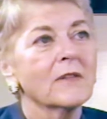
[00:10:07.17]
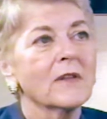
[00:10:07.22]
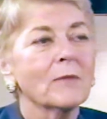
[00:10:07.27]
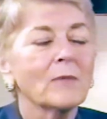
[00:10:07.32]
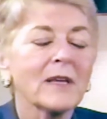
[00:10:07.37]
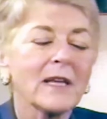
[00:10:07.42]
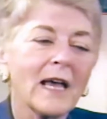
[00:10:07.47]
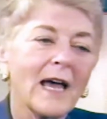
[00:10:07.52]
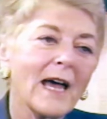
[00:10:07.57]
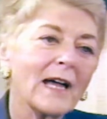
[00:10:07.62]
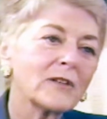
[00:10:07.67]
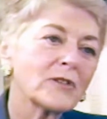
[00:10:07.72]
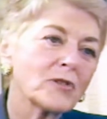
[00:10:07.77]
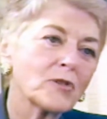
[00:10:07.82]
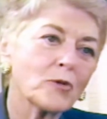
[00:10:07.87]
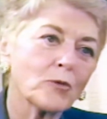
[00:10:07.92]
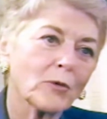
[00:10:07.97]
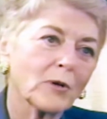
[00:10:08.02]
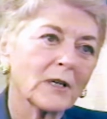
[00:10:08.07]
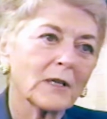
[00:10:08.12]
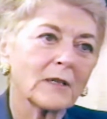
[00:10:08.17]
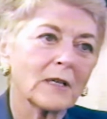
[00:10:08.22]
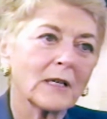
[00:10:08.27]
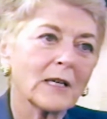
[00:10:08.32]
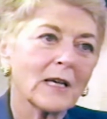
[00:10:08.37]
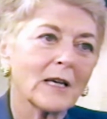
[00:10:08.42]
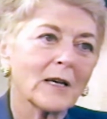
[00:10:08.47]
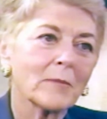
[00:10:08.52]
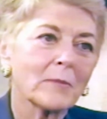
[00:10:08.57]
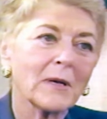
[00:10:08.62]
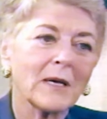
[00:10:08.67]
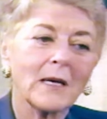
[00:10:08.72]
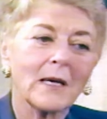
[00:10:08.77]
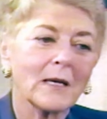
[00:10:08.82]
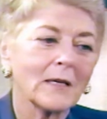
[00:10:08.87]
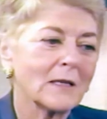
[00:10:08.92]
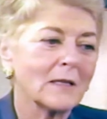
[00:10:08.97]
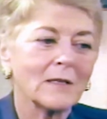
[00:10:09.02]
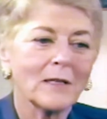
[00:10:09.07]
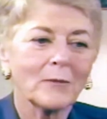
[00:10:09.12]
that we had during the
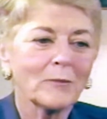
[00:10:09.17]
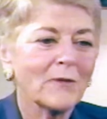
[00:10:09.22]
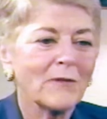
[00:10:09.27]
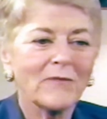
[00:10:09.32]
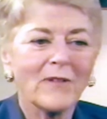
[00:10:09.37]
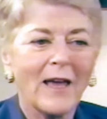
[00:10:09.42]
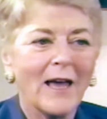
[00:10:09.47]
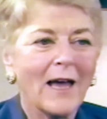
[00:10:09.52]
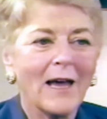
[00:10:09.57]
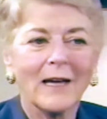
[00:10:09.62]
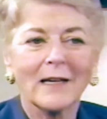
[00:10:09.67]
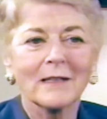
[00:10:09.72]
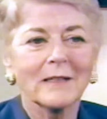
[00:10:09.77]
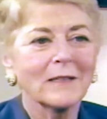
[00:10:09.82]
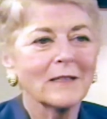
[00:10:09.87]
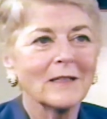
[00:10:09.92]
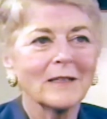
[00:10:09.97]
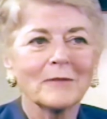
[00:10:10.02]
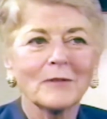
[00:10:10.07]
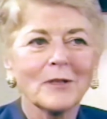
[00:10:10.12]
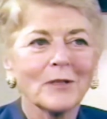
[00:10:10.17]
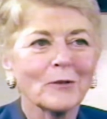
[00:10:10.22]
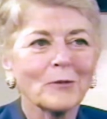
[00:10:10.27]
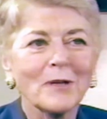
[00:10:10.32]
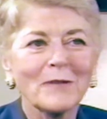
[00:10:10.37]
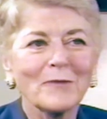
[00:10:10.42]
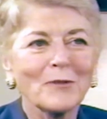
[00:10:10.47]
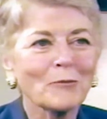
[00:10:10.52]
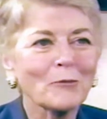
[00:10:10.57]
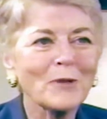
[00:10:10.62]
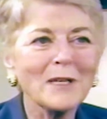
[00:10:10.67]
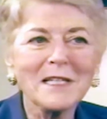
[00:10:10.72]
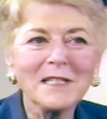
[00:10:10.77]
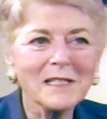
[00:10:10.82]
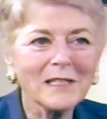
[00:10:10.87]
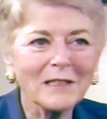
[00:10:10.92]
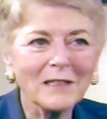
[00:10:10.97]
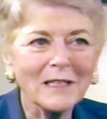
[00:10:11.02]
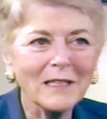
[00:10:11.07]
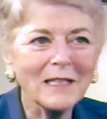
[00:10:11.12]
campaign, and that we've had, you know, even
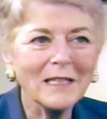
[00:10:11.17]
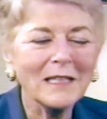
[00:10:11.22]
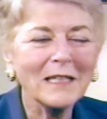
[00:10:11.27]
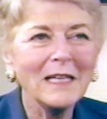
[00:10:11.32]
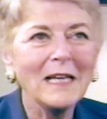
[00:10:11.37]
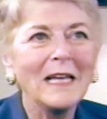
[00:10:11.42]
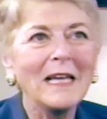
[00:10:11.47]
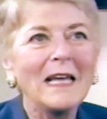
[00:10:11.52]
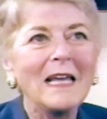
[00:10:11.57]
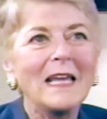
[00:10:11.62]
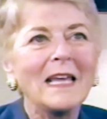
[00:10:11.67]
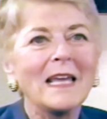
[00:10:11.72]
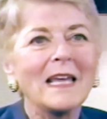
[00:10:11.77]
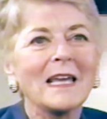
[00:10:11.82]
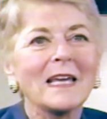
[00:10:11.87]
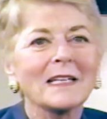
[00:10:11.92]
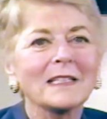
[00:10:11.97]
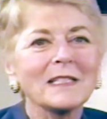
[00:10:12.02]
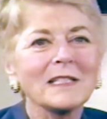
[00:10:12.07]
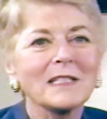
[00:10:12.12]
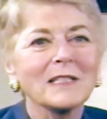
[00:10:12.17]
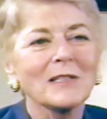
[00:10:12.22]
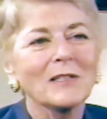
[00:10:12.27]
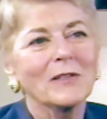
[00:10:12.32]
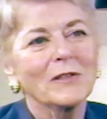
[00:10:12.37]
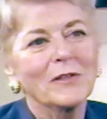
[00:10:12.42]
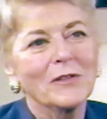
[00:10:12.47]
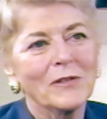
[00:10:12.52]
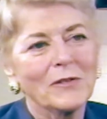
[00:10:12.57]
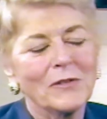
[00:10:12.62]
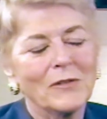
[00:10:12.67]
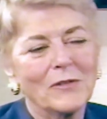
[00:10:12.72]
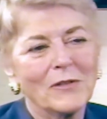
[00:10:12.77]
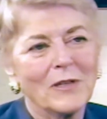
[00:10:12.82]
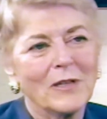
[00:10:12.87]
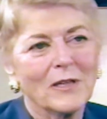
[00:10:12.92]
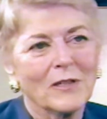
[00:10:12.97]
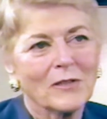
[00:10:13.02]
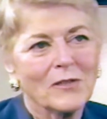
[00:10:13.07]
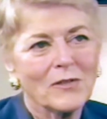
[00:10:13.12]
recently, it's,
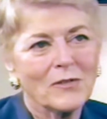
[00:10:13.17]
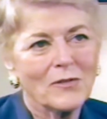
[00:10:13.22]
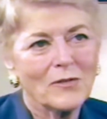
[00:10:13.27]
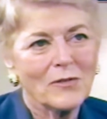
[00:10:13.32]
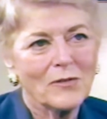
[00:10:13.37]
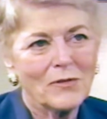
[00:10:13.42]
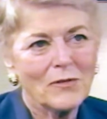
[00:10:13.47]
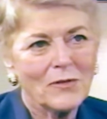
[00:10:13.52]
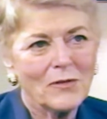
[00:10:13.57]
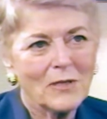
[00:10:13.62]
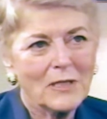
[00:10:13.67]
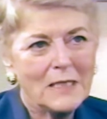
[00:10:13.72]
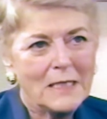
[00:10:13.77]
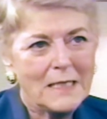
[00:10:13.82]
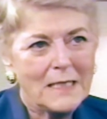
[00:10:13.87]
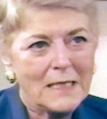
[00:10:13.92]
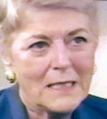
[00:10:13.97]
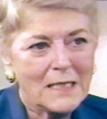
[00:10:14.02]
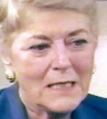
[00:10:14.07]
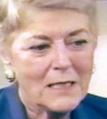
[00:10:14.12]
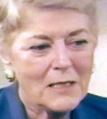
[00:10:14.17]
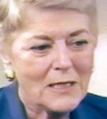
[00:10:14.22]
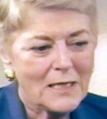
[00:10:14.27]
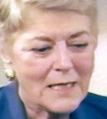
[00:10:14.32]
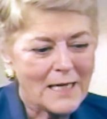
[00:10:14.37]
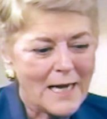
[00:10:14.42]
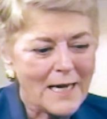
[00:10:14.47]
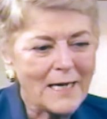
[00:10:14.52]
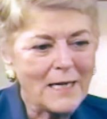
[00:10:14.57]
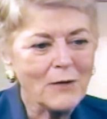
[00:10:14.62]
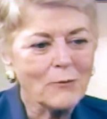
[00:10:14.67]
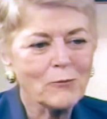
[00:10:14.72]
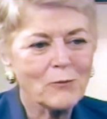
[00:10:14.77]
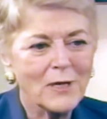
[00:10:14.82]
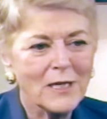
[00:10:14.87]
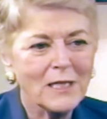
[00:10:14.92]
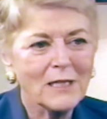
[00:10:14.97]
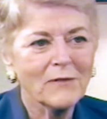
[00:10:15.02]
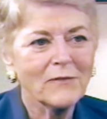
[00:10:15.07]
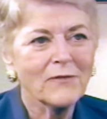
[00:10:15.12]
it's getting
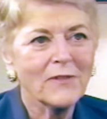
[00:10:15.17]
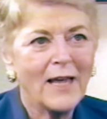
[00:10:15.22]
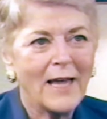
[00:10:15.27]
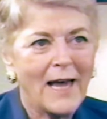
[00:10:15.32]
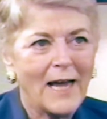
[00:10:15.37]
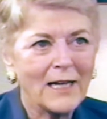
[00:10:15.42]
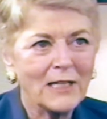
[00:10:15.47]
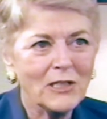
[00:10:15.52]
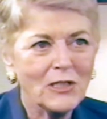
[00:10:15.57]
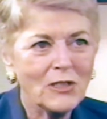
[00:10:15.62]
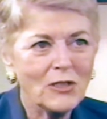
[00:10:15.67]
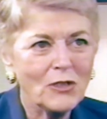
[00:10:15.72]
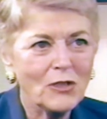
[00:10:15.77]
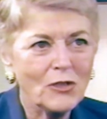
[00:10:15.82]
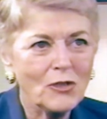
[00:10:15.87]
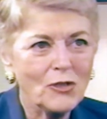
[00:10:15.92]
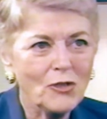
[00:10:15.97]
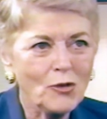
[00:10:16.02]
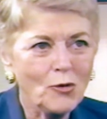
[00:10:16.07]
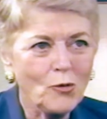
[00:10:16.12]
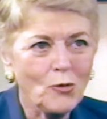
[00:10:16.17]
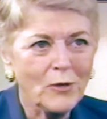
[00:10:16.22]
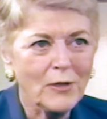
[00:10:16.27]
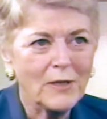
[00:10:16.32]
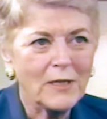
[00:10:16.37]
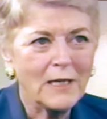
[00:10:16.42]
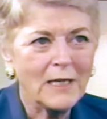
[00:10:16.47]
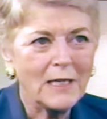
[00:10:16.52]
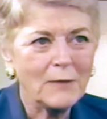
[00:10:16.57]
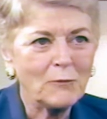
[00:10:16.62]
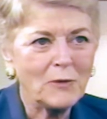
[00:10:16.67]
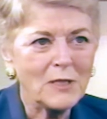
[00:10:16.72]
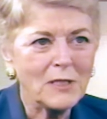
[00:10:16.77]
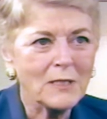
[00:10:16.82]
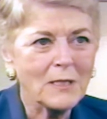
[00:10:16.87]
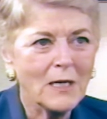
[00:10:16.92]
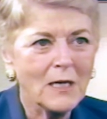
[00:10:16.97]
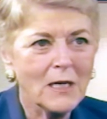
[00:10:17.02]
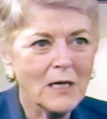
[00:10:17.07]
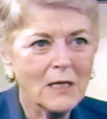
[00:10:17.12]
rid of that door that
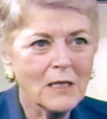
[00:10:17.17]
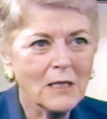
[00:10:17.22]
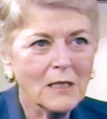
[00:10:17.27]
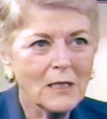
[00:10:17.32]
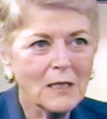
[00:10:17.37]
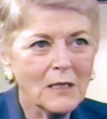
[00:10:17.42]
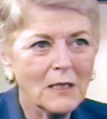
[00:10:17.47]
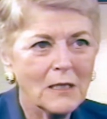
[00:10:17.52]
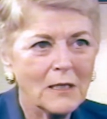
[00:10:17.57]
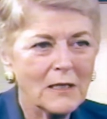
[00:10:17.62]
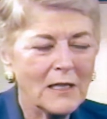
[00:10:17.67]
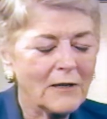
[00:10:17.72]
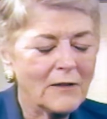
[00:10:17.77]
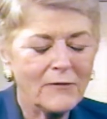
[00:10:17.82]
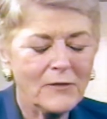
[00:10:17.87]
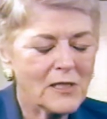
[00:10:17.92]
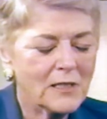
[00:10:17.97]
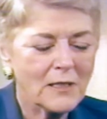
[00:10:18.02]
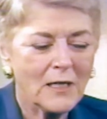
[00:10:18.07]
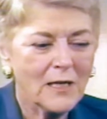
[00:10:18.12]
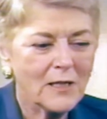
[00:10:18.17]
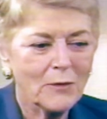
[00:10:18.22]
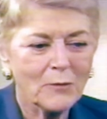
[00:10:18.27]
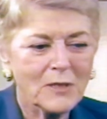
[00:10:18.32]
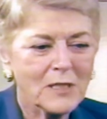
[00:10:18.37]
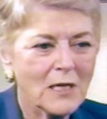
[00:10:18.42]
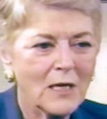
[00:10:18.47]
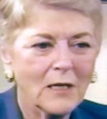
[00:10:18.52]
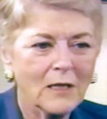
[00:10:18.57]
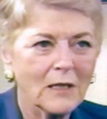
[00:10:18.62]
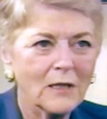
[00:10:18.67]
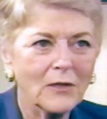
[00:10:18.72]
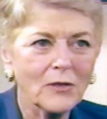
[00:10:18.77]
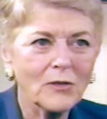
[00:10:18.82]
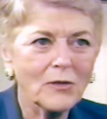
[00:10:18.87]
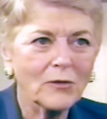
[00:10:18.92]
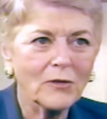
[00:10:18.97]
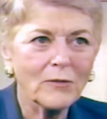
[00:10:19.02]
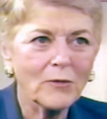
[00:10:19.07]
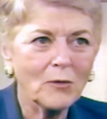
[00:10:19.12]
was hung, that sign that was hung on the
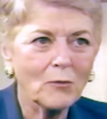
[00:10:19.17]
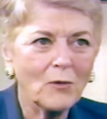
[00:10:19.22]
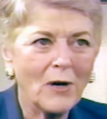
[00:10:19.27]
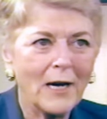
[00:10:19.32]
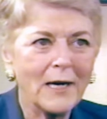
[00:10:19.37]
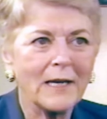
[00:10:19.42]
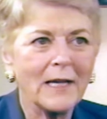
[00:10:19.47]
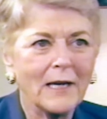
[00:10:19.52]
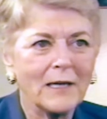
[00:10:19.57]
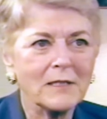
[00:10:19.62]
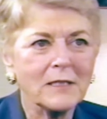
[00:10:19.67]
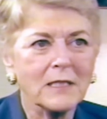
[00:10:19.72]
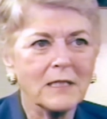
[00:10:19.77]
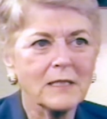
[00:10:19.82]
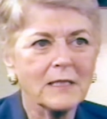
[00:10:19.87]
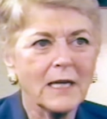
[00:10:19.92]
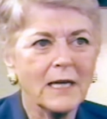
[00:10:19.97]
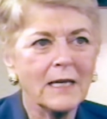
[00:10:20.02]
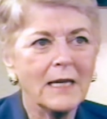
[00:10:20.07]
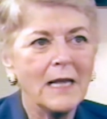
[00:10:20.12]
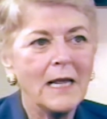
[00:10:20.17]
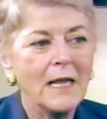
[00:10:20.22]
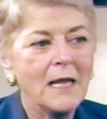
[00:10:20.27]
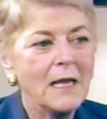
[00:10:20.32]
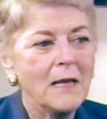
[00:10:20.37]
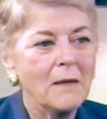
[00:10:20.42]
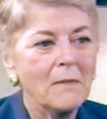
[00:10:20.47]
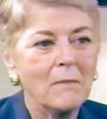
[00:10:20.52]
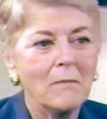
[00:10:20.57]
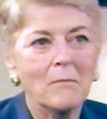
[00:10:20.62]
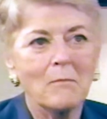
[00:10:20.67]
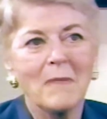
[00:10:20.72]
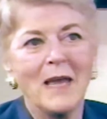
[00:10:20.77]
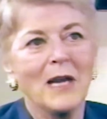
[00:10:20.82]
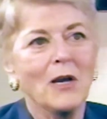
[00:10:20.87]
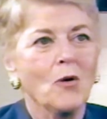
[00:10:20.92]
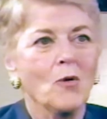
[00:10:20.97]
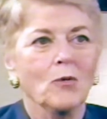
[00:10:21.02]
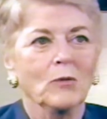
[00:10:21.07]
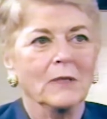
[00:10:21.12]
door of the White House that said,
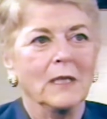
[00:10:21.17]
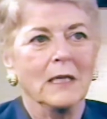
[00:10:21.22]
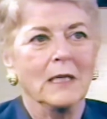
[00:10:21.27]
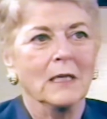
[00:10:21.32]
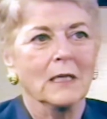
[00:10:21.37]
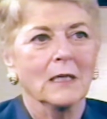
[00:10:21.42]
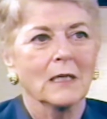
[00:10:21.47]
men only.